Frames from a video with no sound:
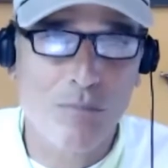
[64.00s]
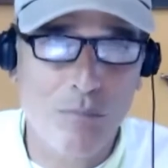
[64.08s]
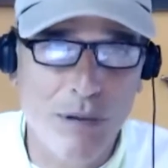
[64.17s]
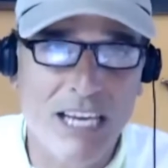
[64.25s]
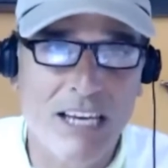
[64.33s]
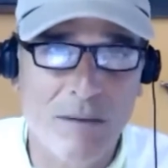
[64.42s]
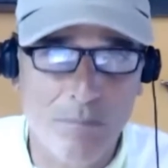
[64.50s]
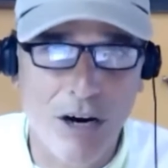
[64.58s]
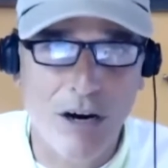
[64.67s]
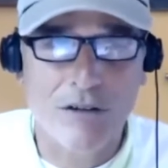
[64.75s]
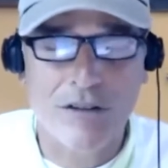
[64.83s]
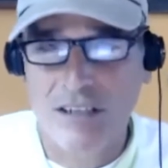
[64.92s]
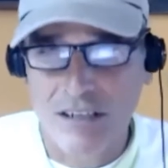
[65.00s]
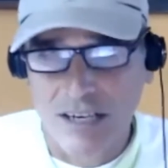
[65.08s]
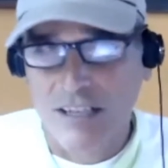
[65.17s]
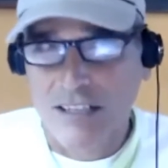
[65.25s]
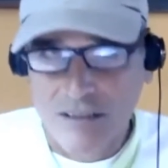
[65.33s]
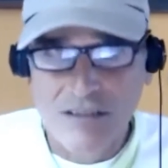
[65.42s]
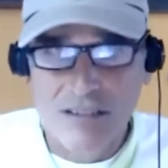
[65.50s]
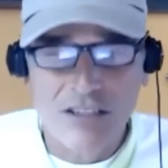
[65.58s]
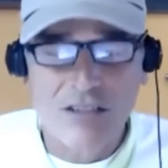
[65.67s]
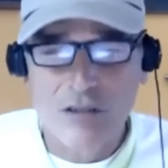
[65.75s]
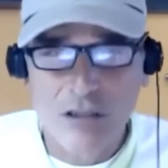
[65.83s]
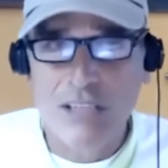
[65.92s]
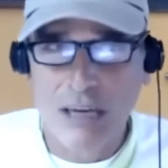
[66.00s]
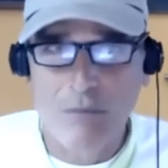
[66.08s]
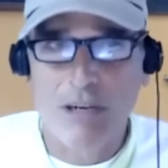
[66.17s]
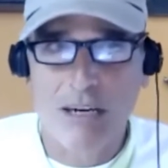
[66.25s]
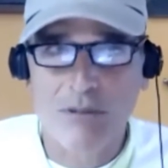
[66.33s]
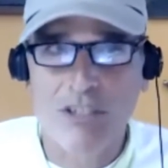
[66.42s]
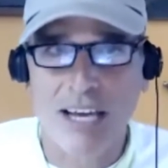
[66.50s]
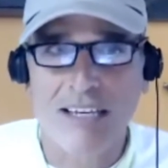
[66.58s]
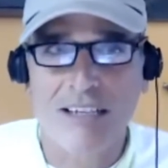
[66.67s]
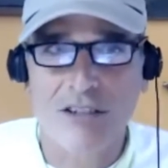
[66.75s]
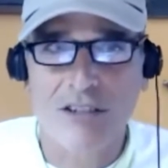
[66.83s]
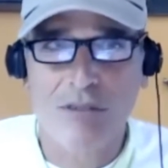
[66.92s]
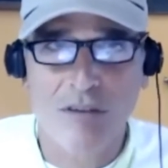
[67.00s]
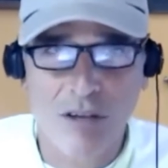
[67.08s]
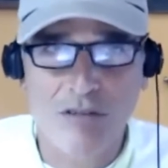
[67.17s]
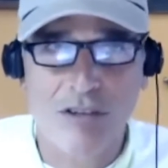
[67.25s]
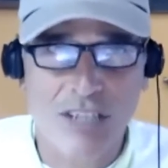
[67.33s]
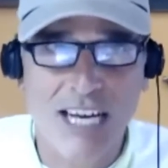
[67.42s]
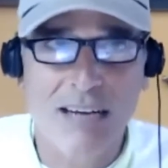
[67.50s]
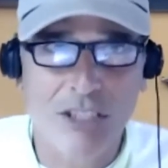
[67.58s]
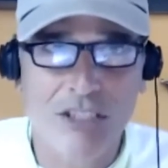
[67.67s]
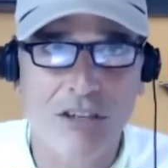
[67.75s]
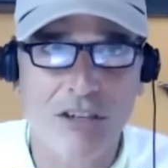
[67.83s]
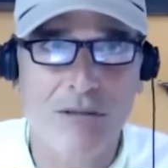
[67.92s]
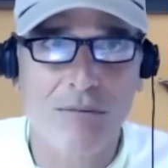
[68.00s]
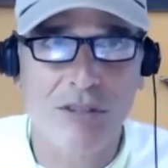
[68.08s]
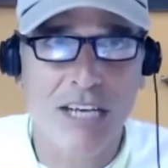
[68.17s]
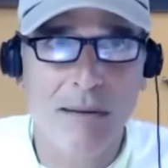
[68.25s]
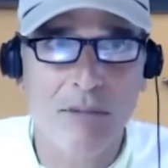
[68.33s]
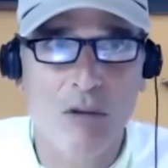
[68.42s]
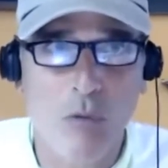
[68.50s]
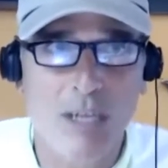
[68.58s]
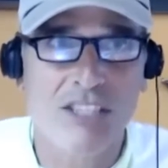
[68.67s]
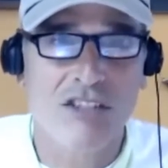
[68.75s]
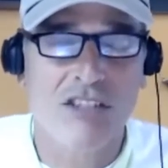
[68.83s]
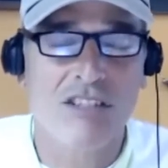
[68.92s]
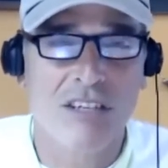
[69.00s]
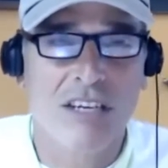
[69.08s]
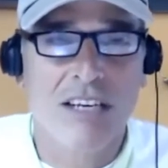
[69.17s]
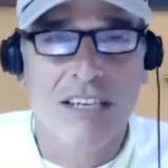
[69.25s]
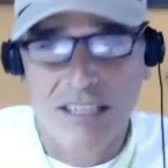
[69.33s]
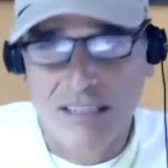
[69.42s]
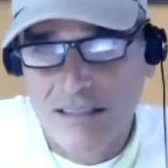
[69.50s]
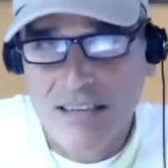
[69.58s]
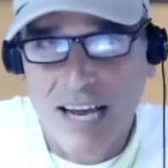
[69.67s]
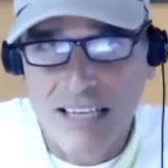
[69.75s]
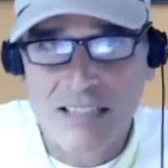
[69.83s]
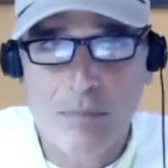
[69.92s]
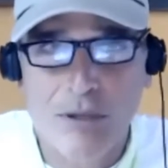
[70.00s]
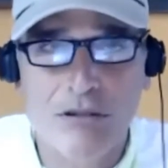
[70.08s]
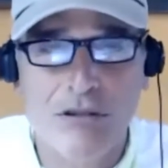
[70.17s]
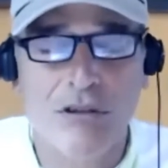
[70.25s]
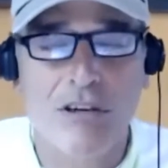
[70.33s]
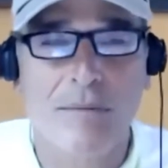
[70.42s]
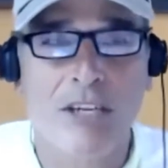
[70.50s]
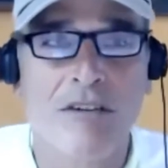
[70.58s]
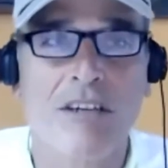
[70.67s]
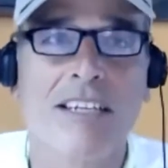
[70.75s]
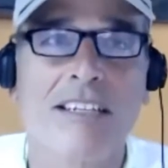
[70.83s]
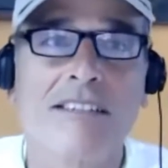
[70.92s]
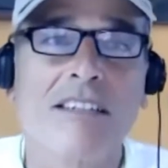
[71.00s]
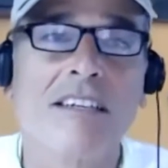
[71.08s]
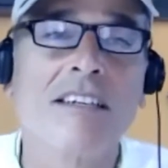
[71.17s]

being part that you, you get what I'm saying in terms of those are common terms, common questions inside spiritual communities.